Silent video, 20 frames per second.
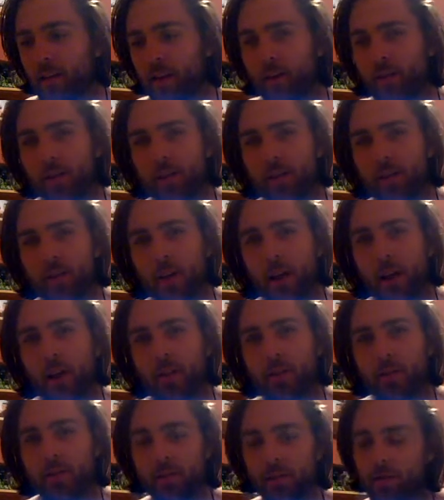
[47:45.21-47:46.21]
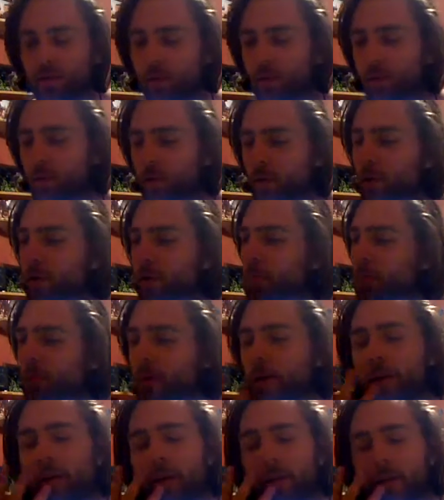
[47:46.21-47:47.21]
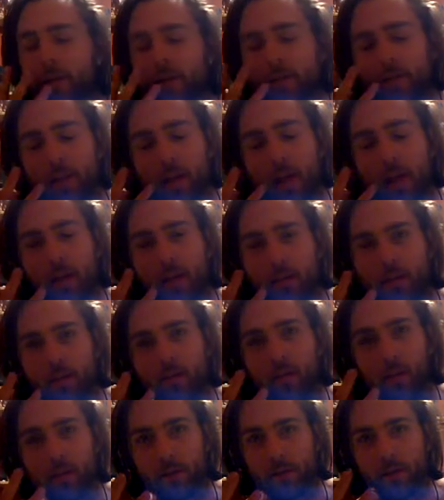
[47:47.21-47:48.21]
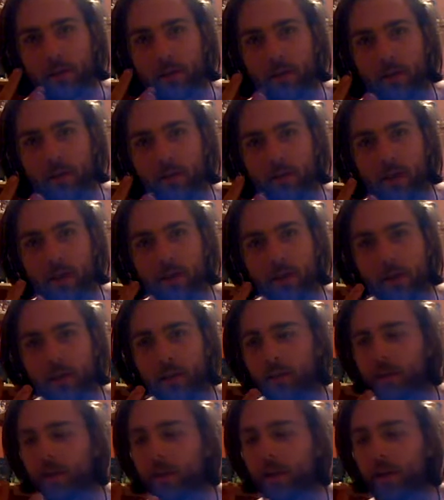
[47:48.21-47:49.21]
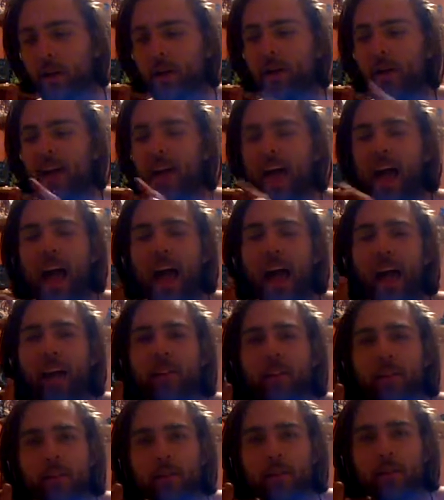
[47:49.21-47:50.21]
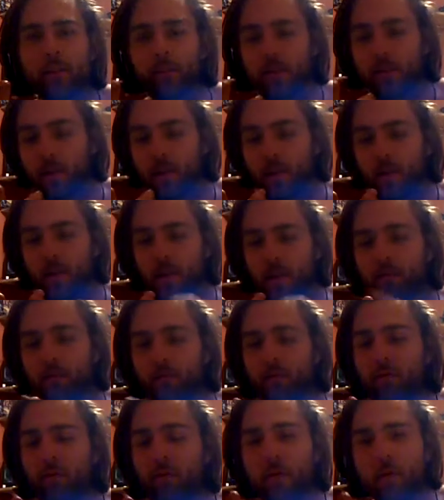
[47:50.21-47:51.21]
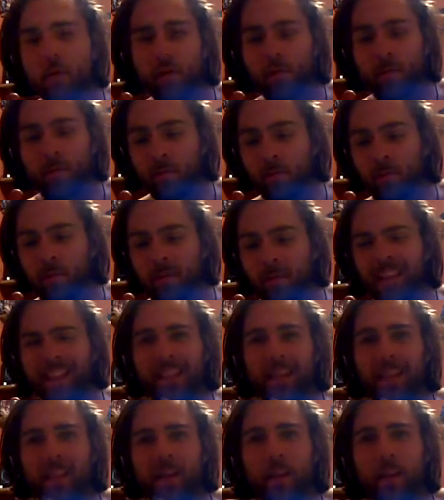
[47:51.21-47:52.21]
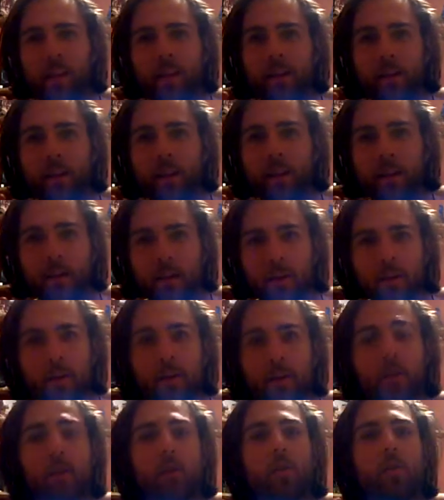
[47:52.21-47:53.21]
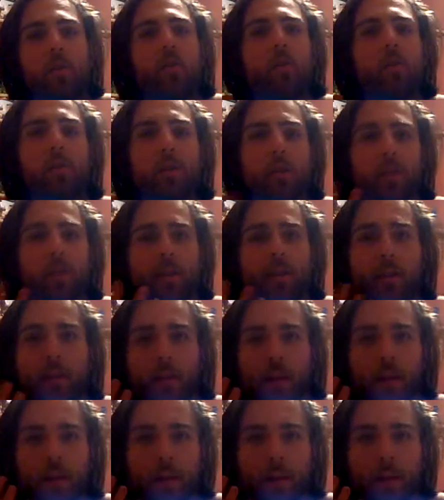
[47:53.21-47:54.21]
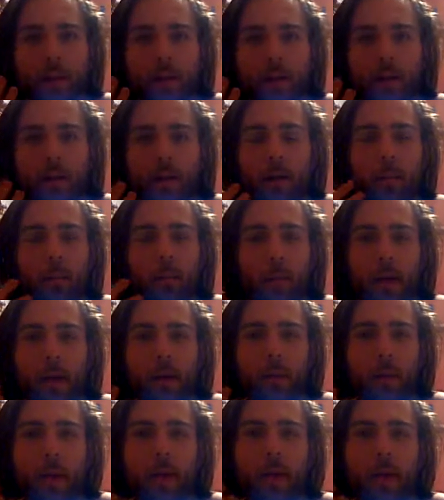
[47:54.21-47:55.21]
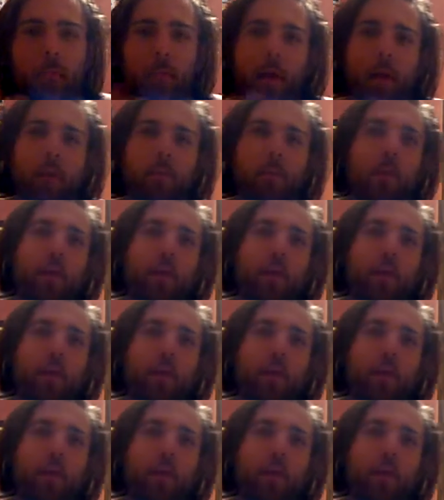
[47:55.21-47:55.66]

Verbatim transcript: if you saw those four big signs of Western civilization fall Athens, Rome, London, New York City. Bam, bam, bam,